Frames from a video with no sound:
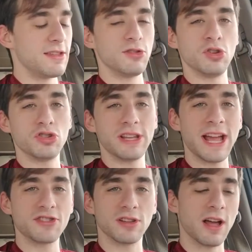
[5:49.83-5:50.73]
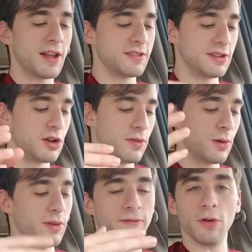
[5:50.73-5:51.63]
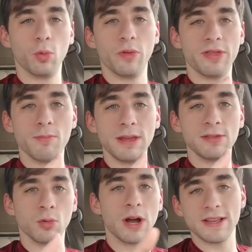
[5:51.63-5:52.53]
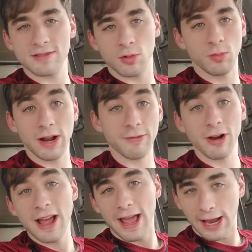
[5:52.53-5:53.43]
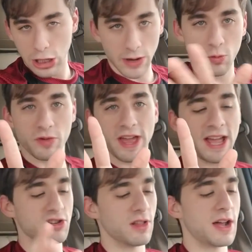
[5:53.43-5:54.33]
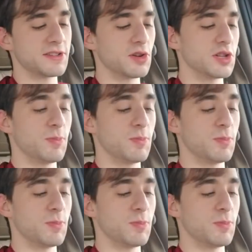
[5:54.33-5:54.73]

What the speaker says: Usually enchiladas, you know, they'll be filled with the meat and the rice or whatever and covered with the enchilada sauce.